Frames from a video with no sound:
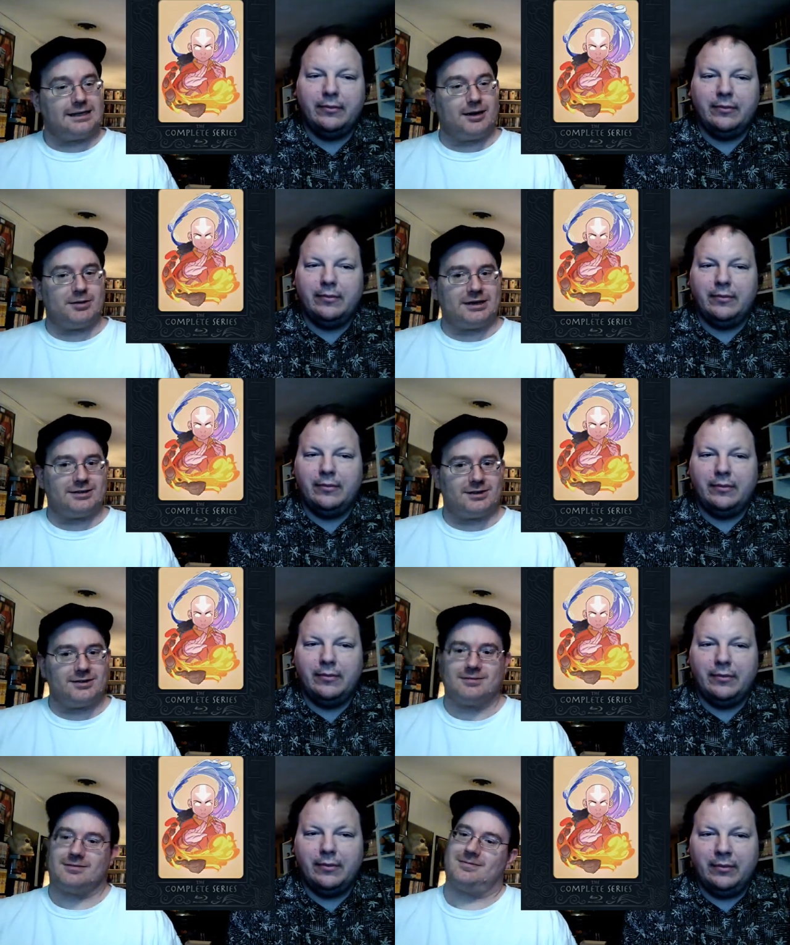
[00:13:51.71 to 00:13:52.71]

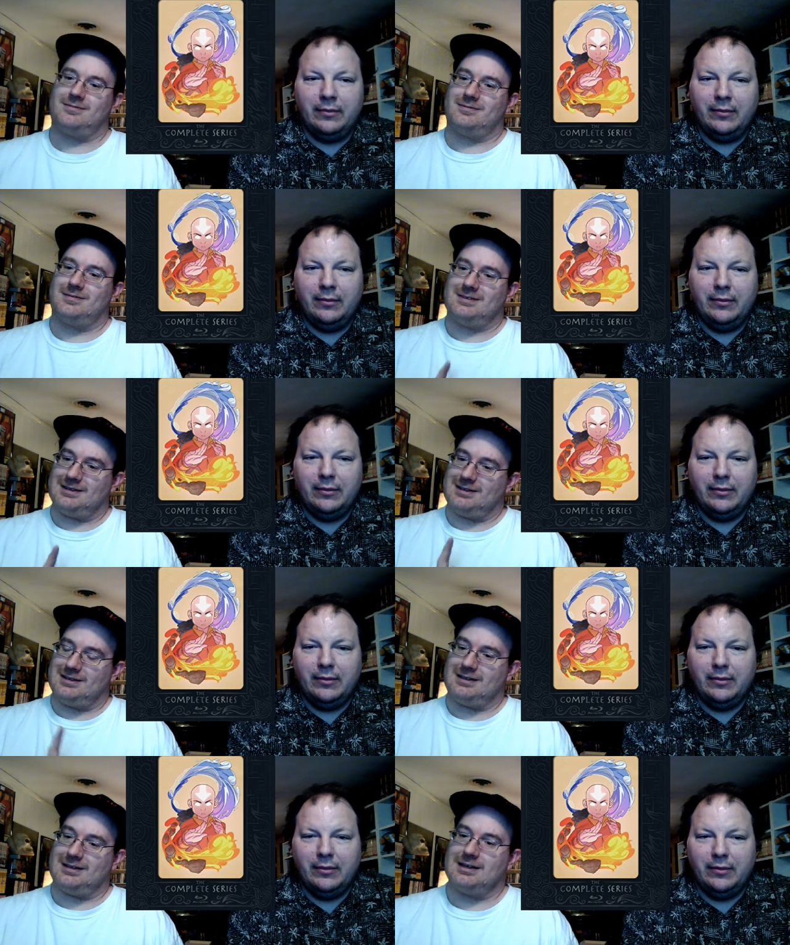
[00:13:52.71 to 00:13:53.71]
Speaker 1: Airbender. Mm -hmm.
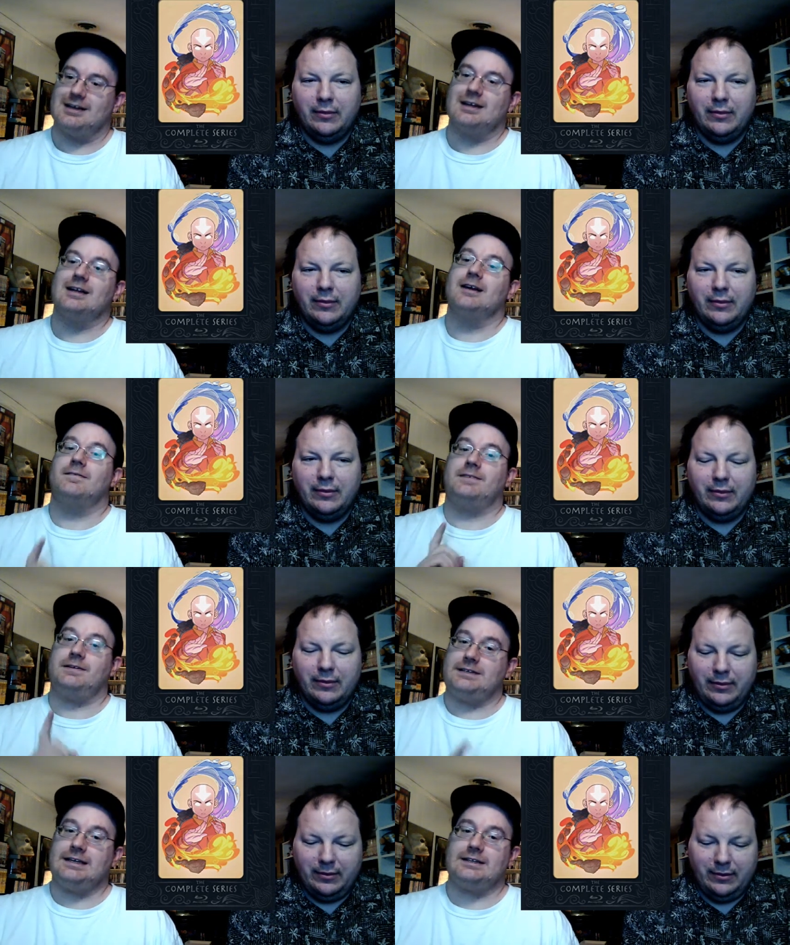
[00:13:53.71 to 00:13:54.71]

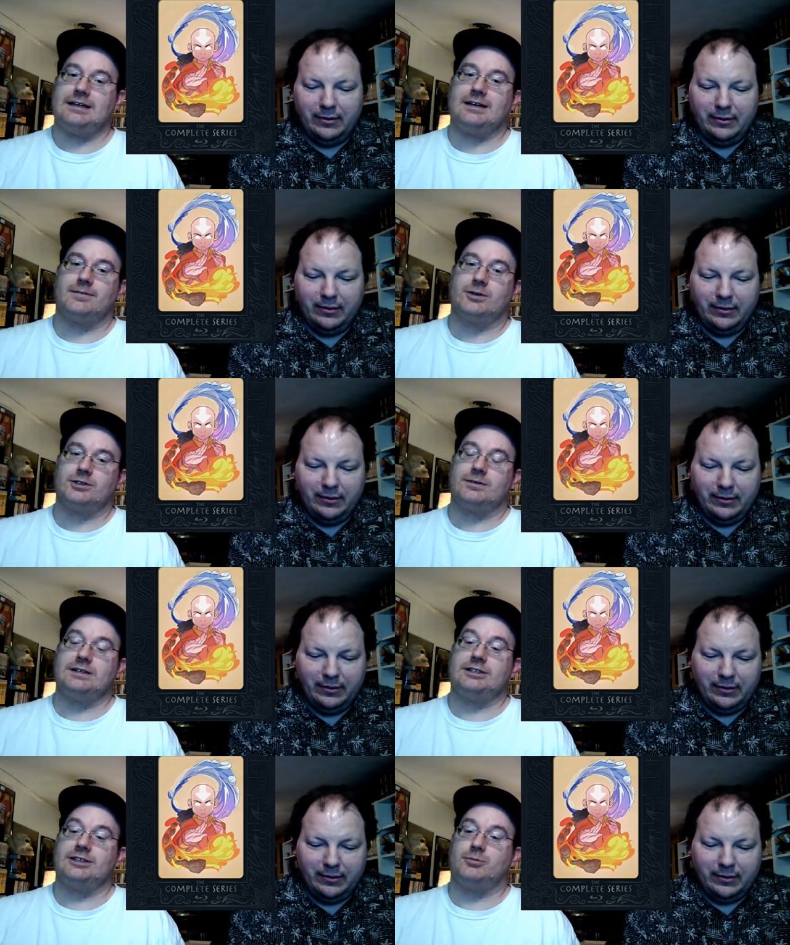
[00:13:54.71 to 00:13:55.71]
15th anniversary
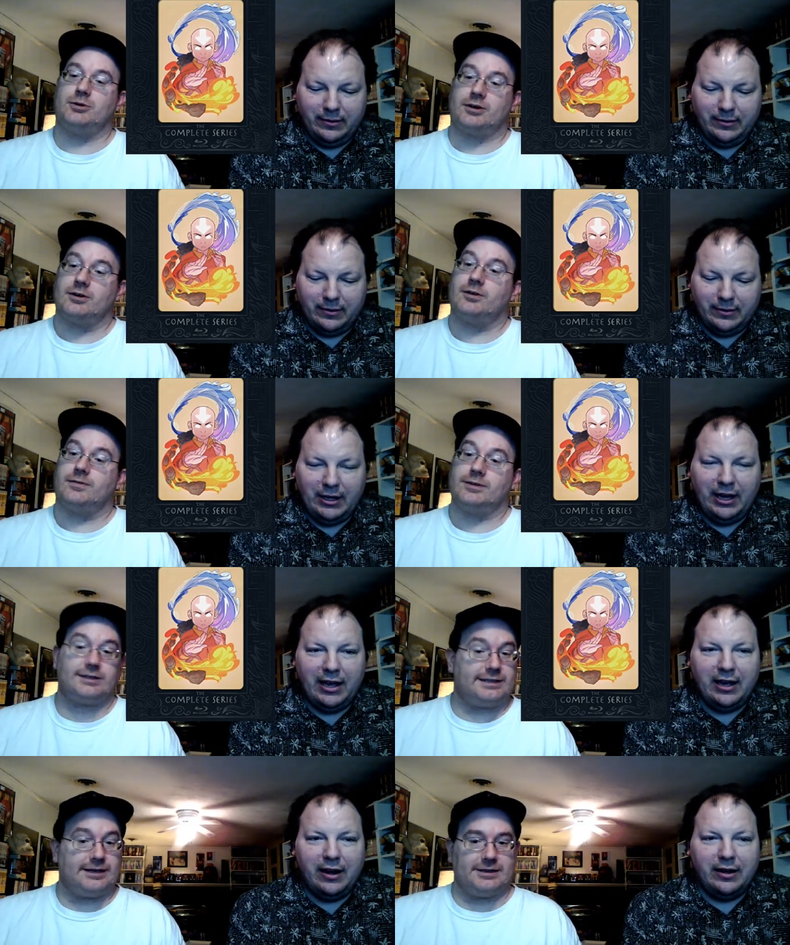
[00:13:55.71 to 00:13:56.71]
steelbook for the
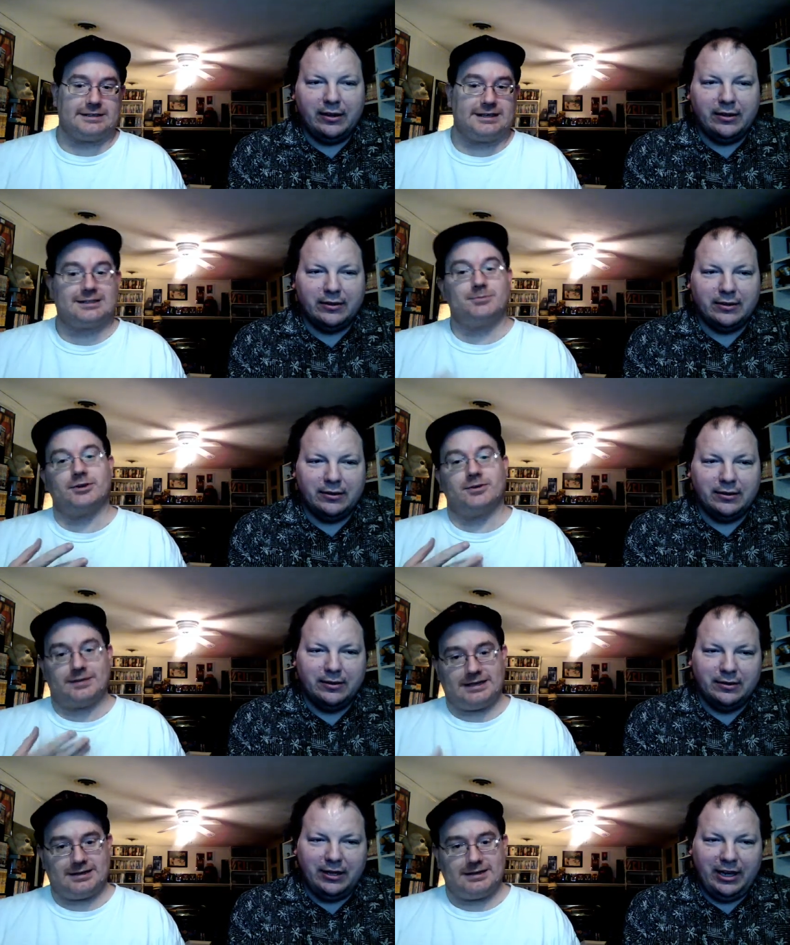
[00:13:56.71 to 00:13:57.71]
that? series, not the
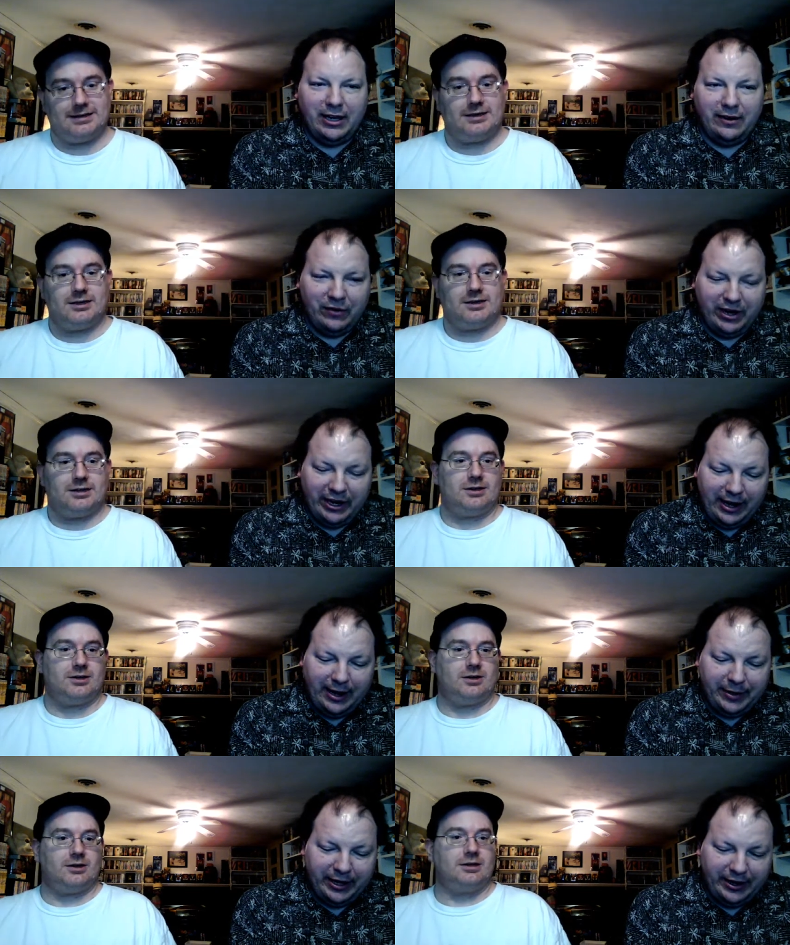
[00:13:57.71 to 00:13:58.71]
movie.
Speaker 2: You got a free
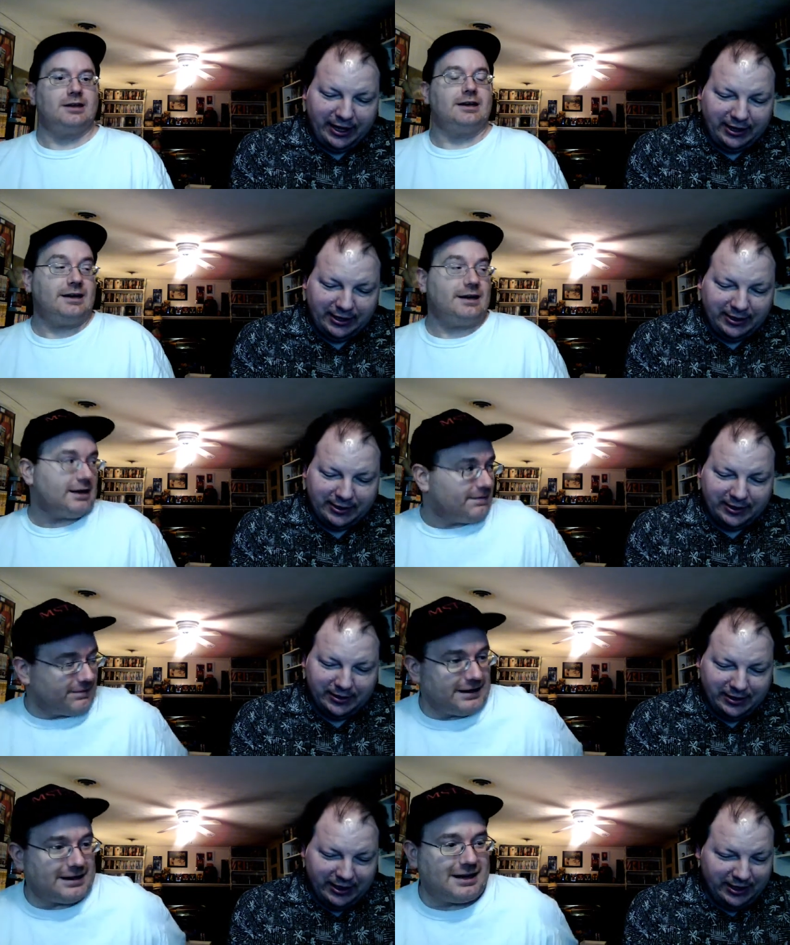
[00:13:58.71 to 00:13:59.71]
copy of that? That's, you got a
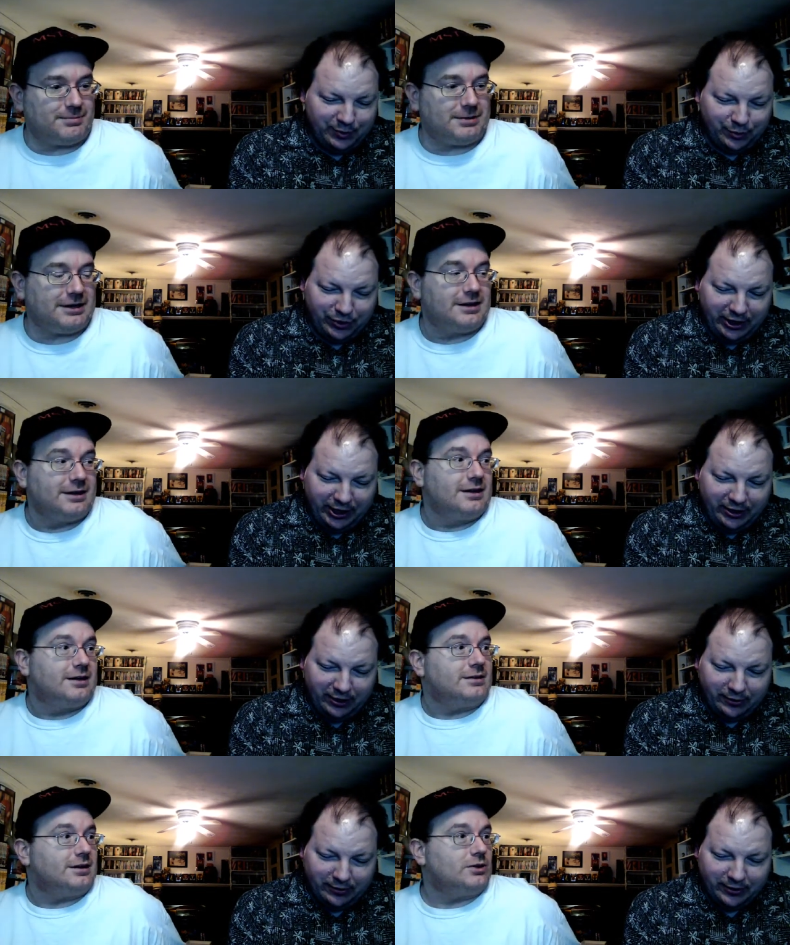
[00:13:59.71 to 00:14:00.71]
free copy. pretty
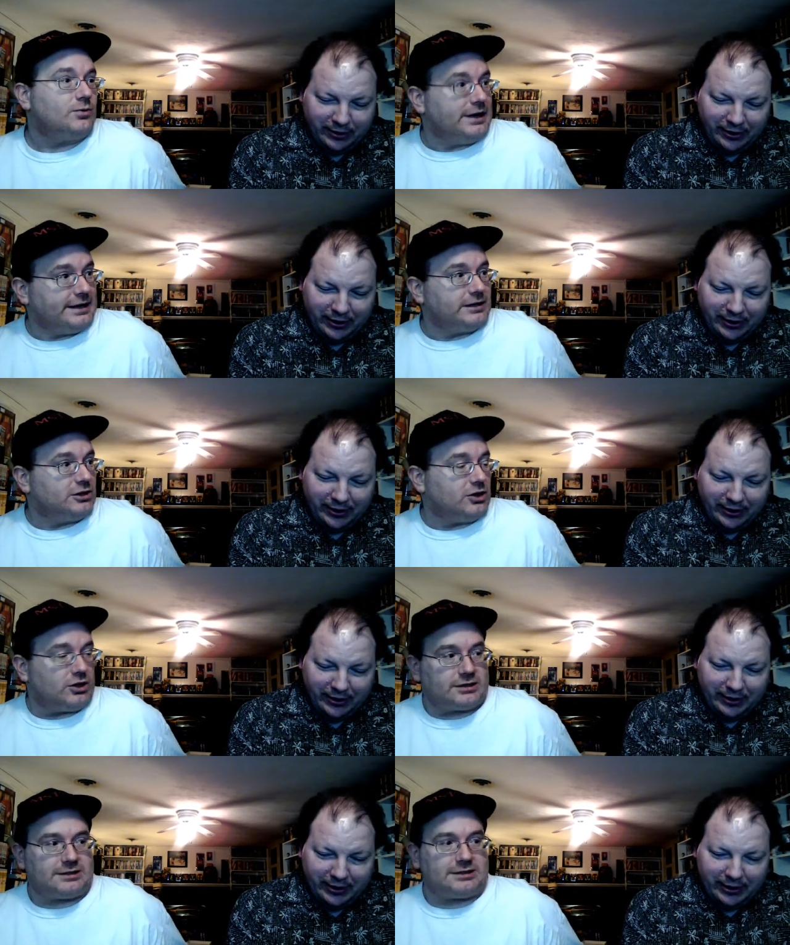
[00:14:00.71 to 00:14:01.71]
Speaker 1: cool. Now, the way it
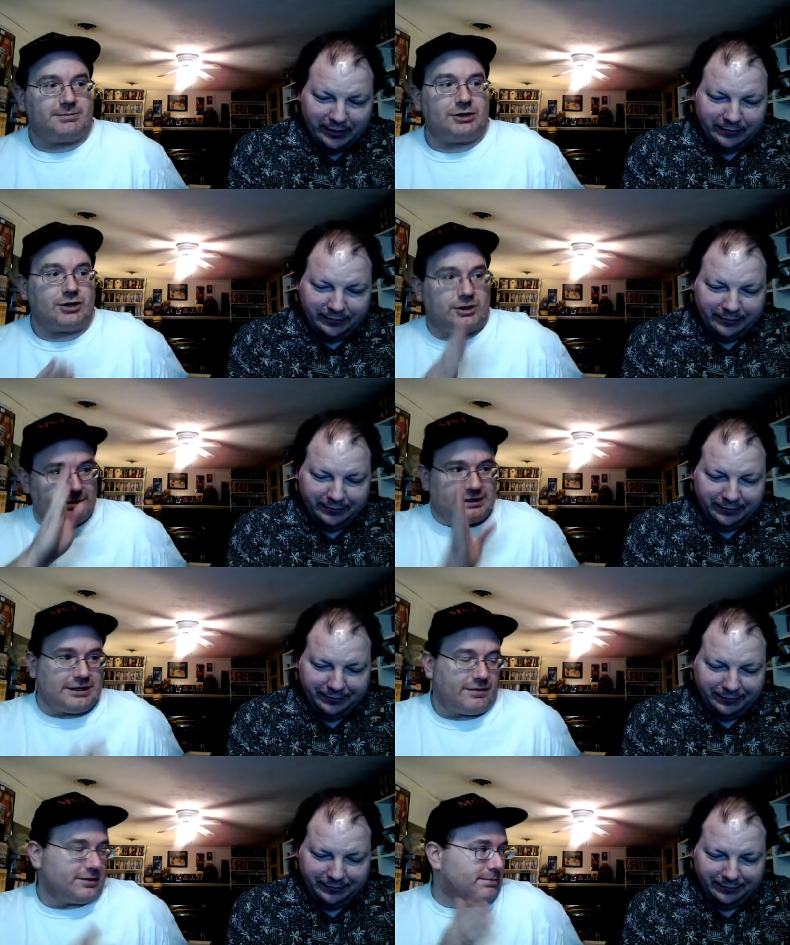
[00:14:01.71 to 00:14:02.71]
looks, I mean, you mm-hmm. can only
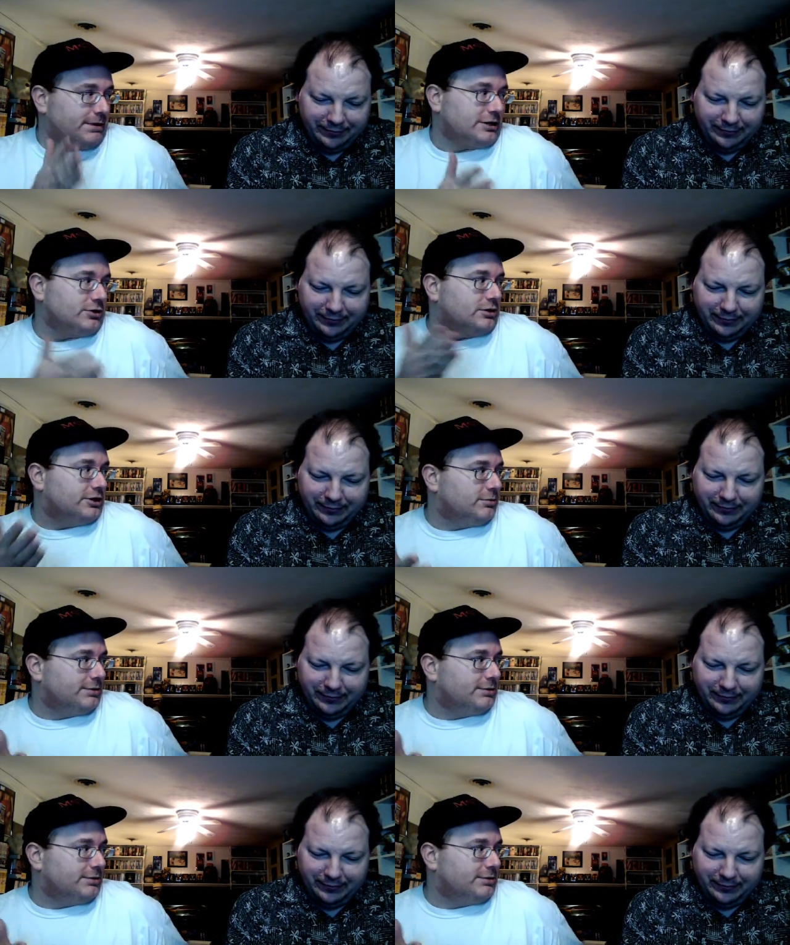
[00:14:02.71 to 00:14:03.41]
tell from the picture a little